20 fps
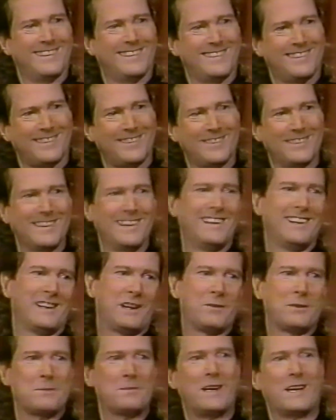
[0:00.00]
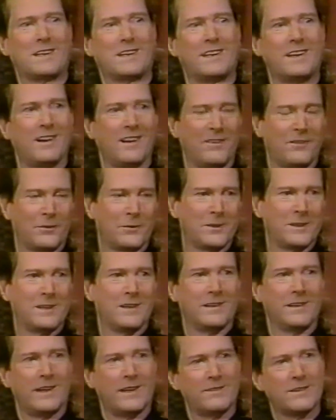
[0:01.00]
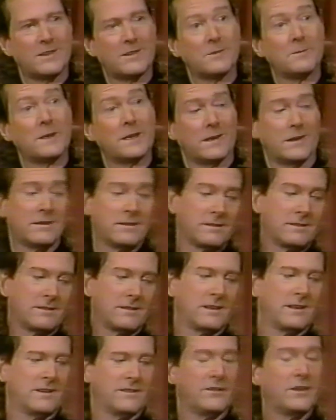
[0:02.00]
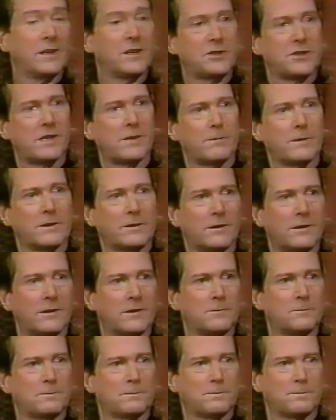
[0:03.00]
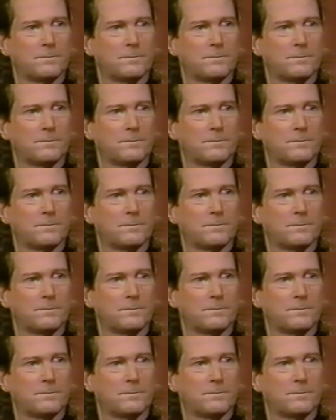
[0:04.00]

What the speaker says: So he went back to California and gave it to me, and I finished up the song.